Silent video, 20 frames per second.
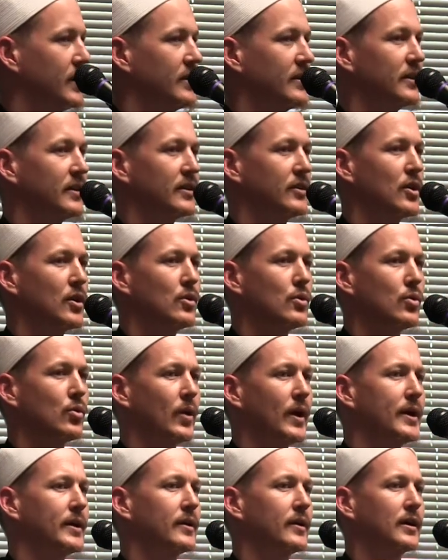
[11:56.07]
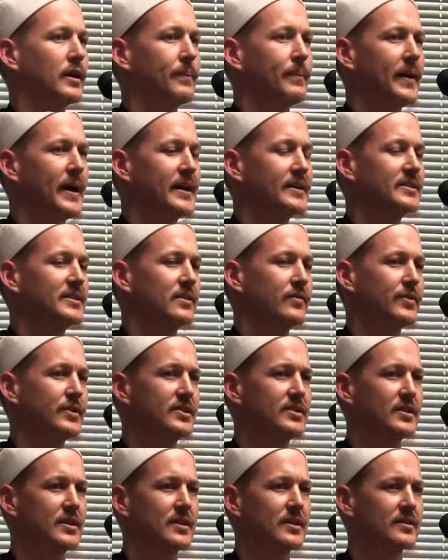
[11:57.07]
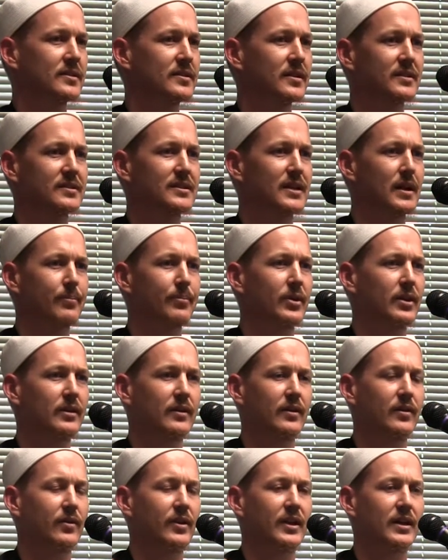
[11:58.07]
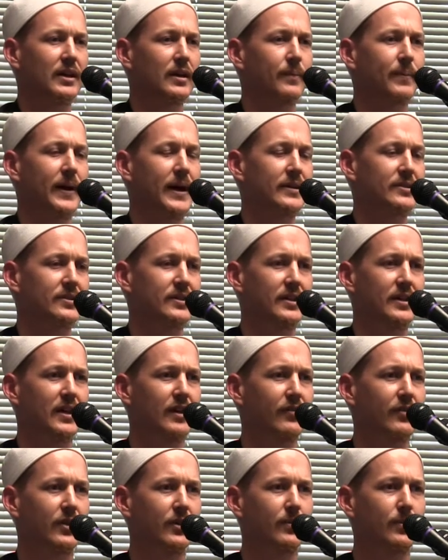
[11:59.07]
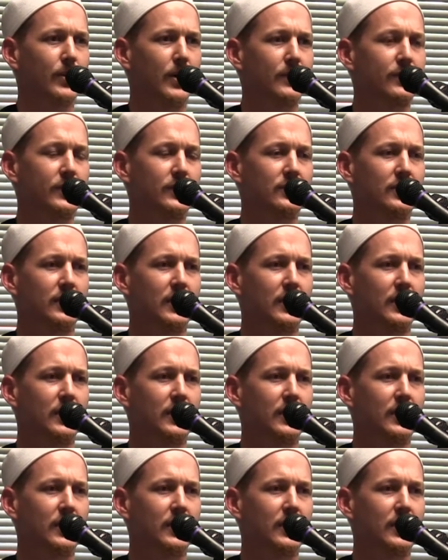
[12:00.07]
in no greater capacity we see this except in, in the capacity of the Prophet